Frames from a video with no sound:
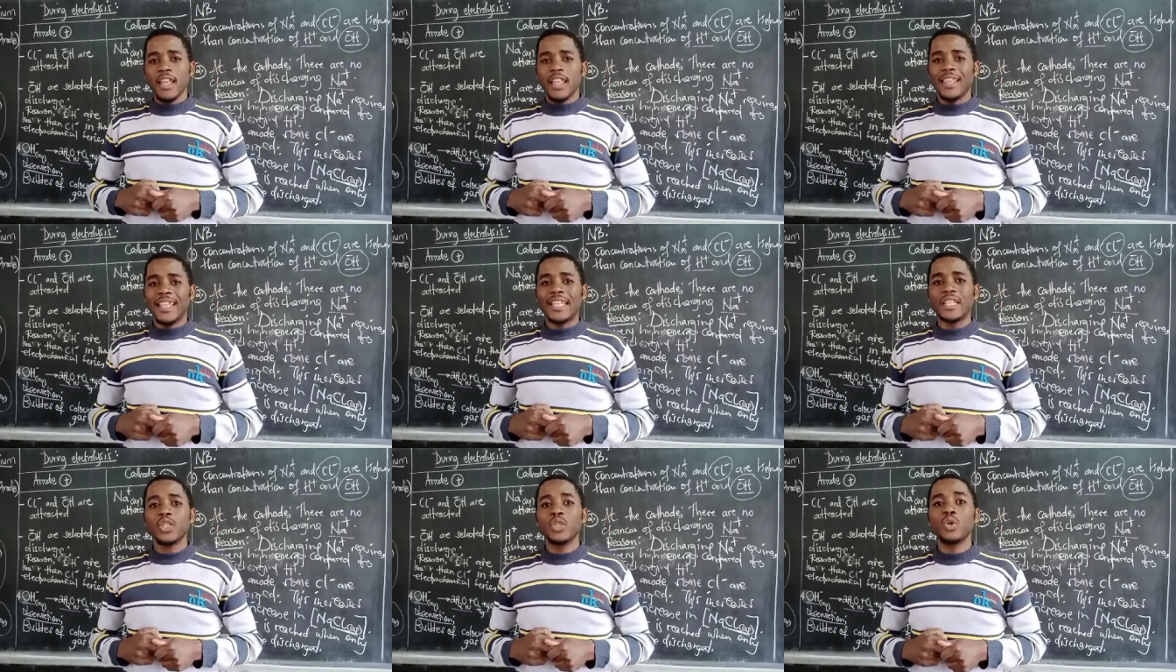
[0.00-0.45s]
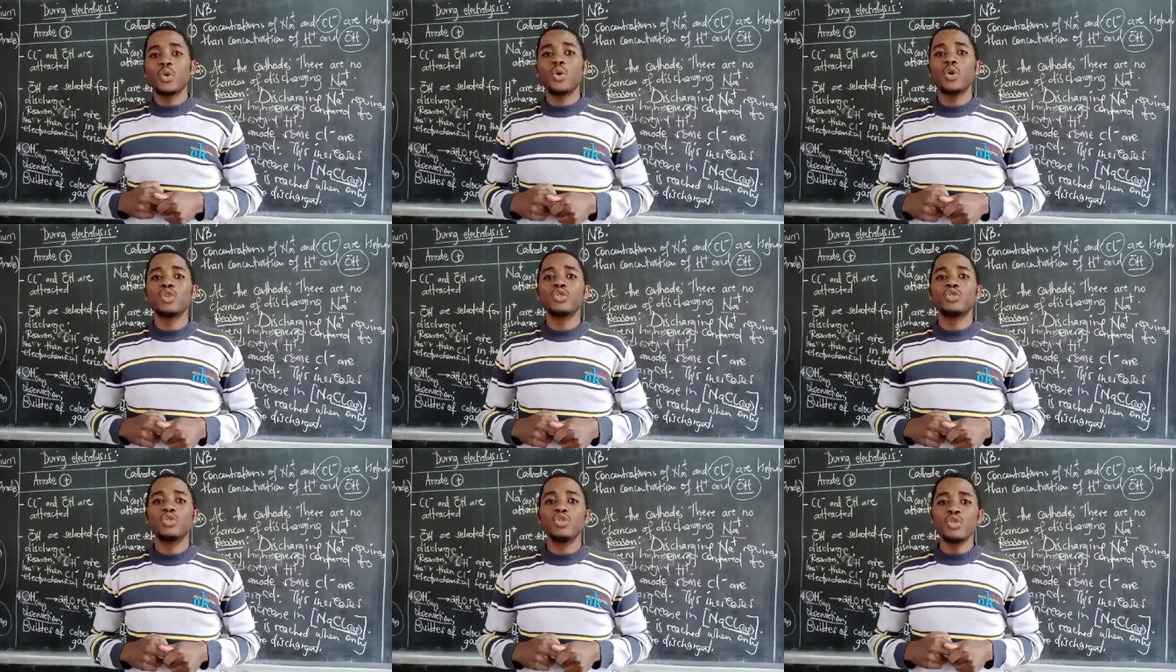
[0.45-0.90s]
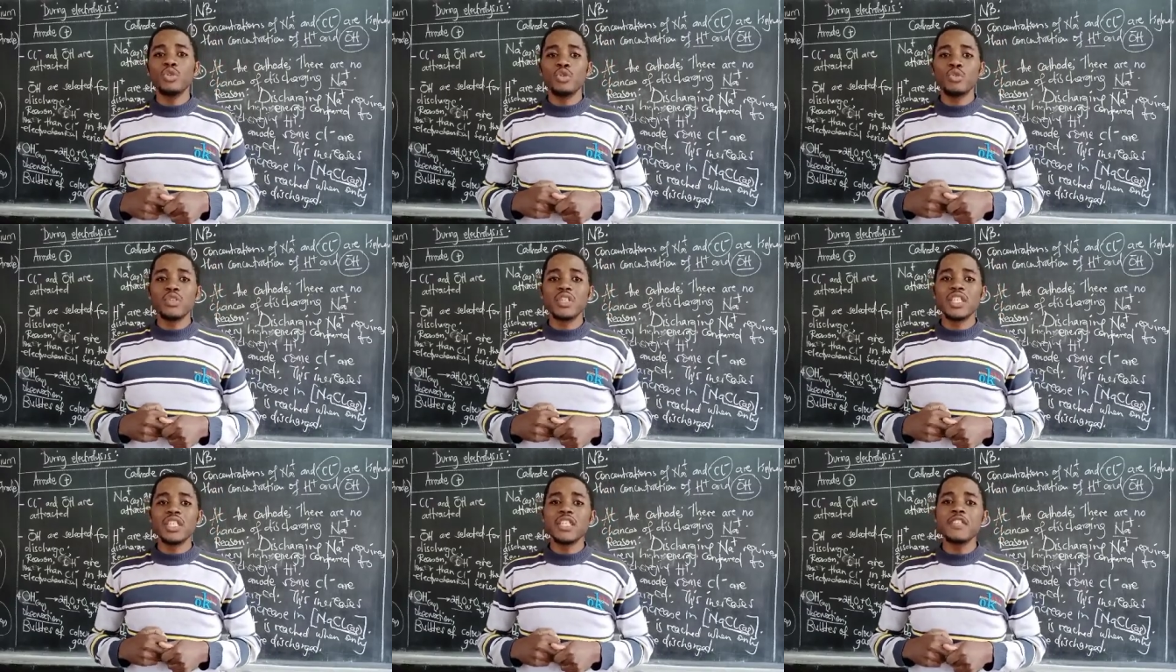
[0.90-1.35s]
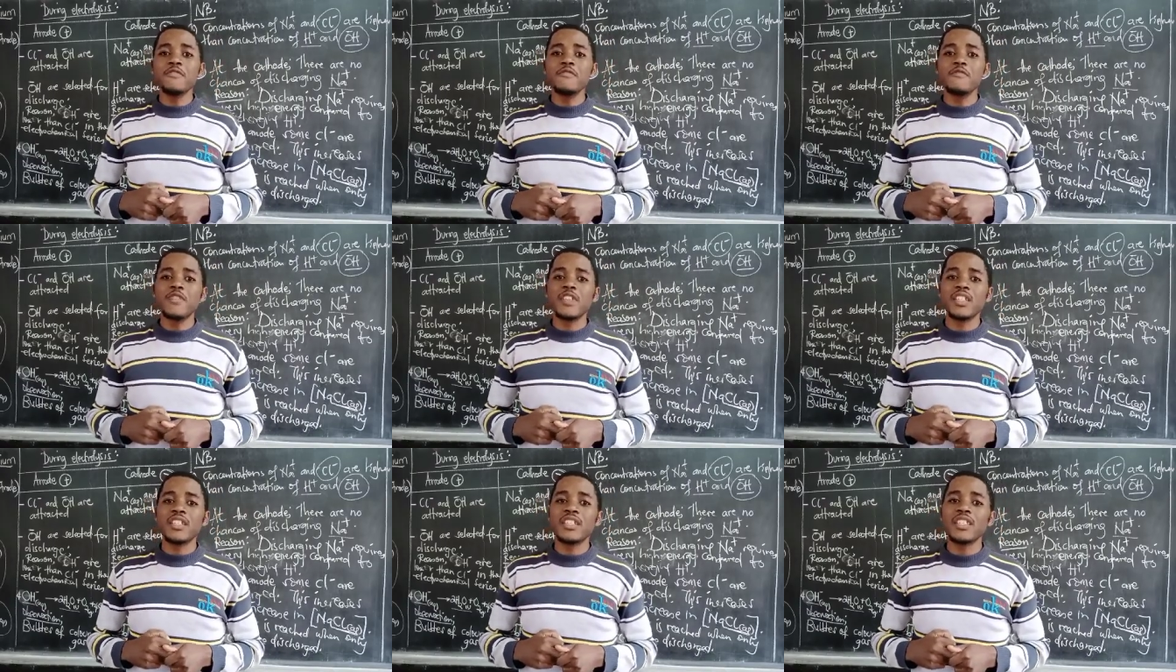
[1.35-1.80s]
that you continue
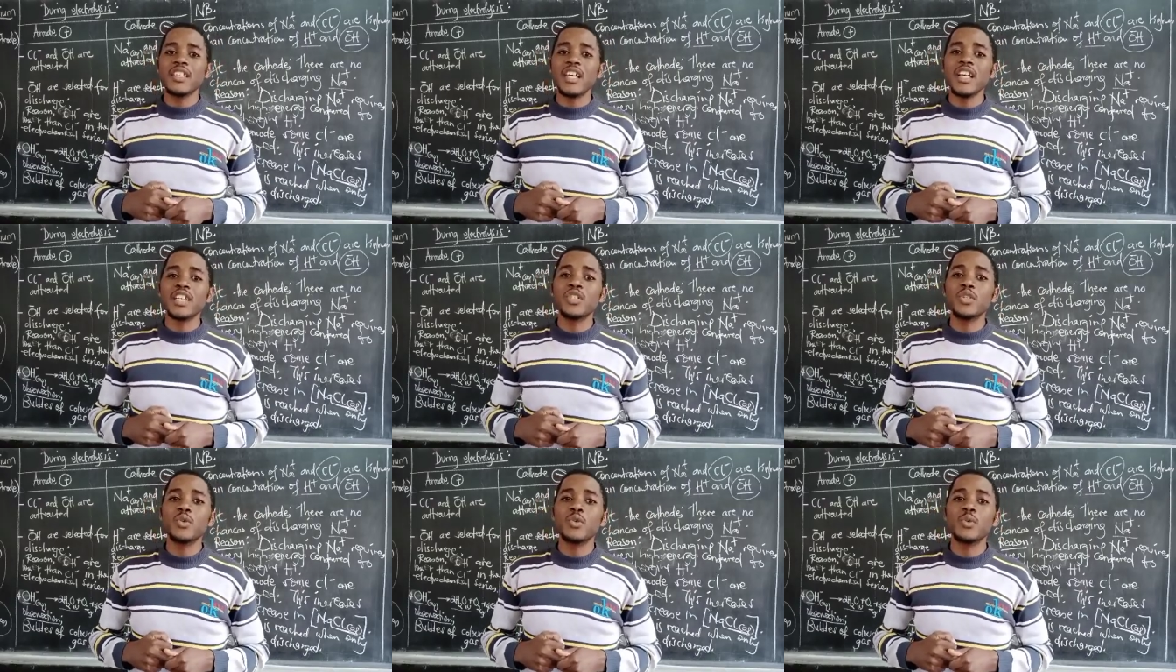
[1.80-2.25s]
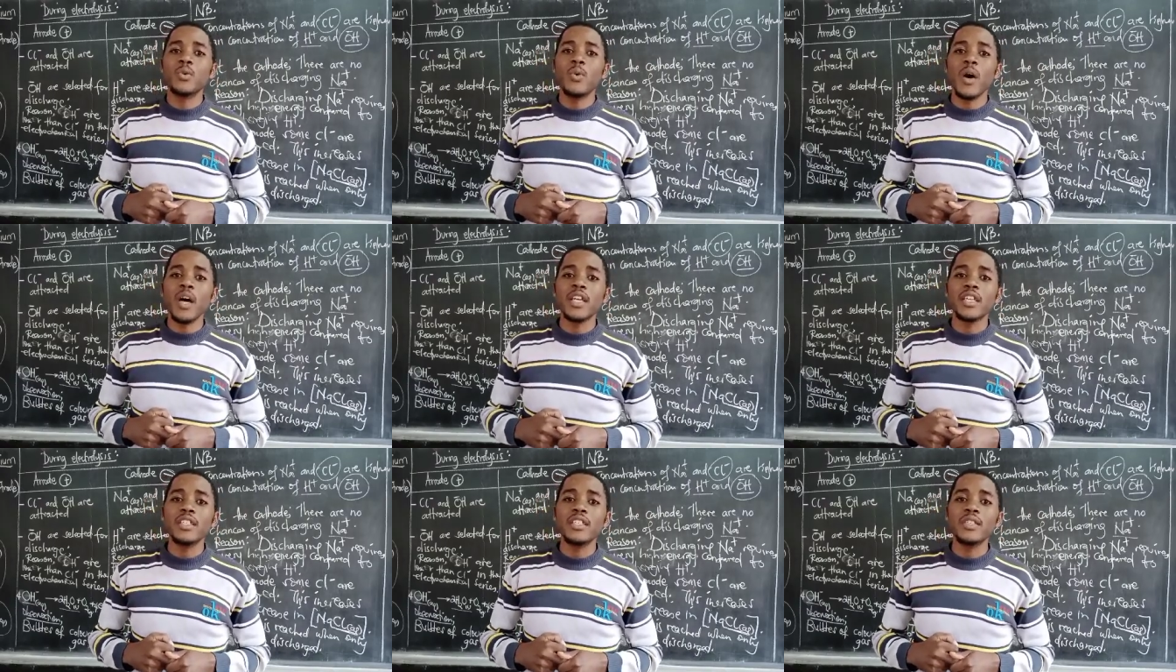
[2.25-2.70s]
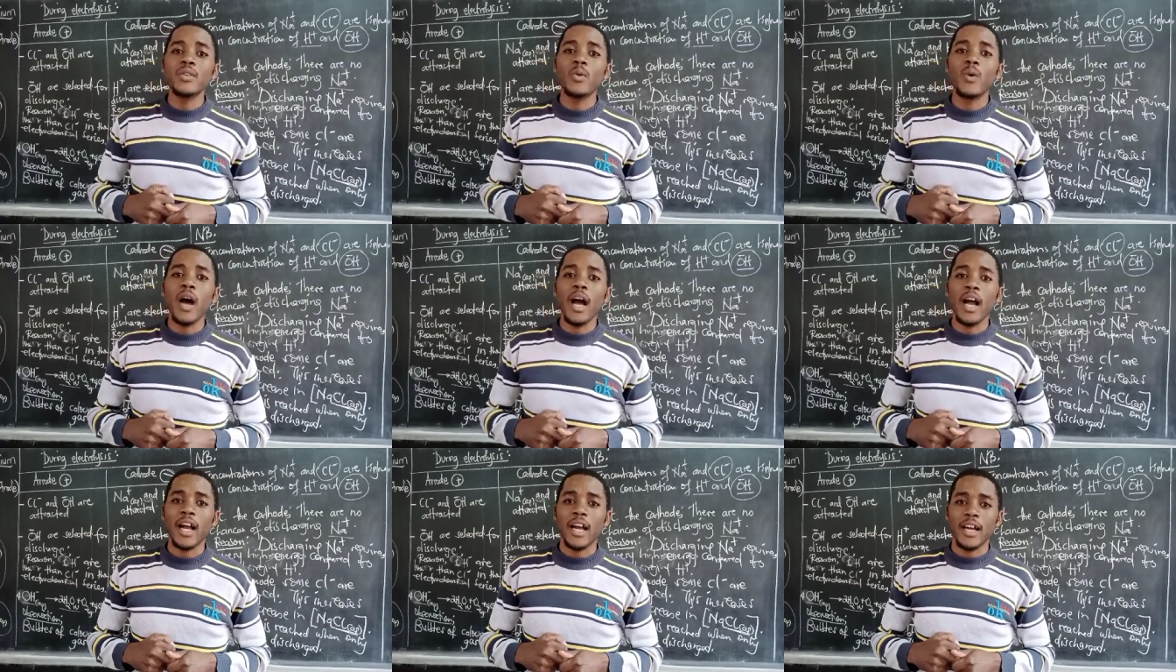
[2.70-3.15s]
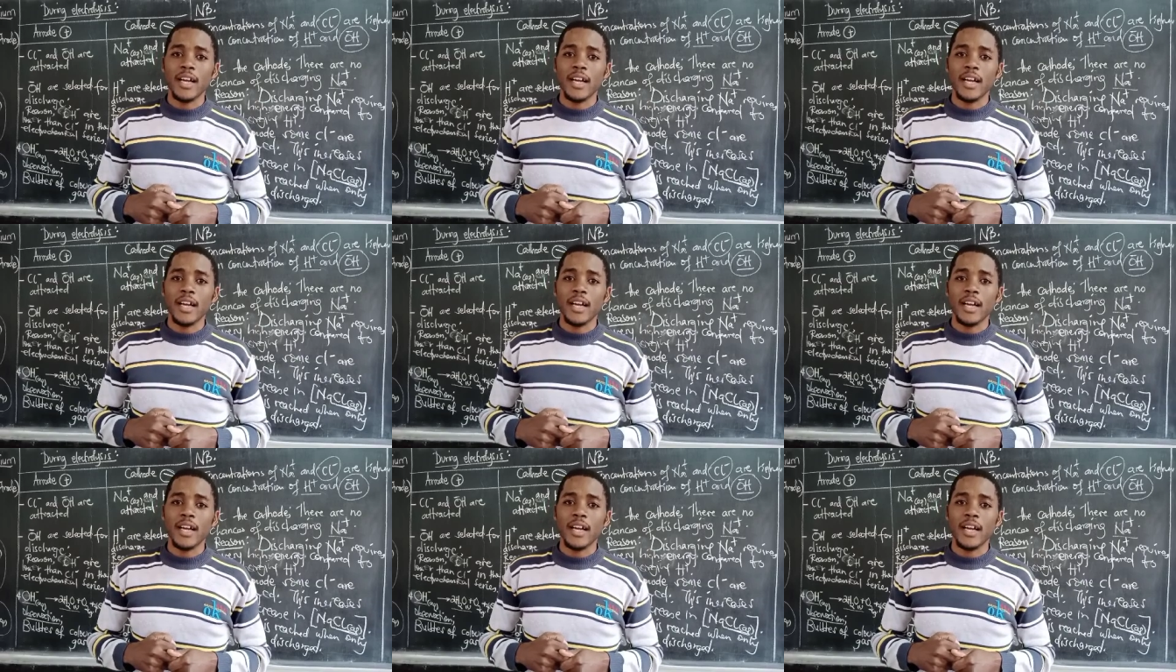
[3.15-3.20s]
receiving such quality work